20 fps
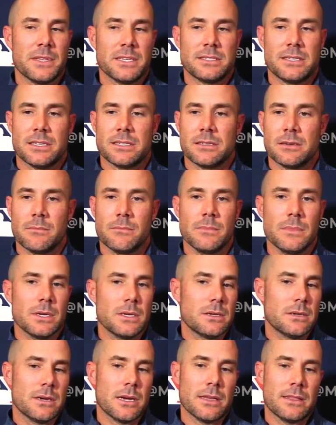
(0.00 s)
system,
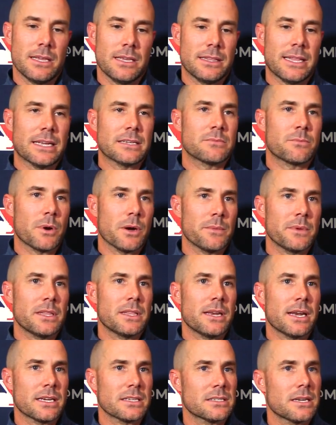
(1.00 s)
I think that's probably the
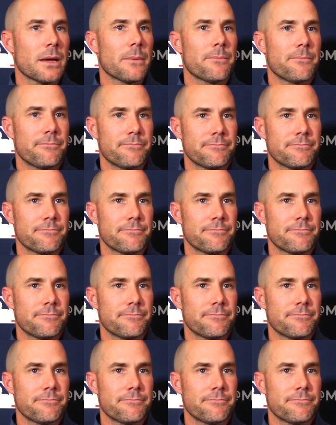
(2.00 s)
next step.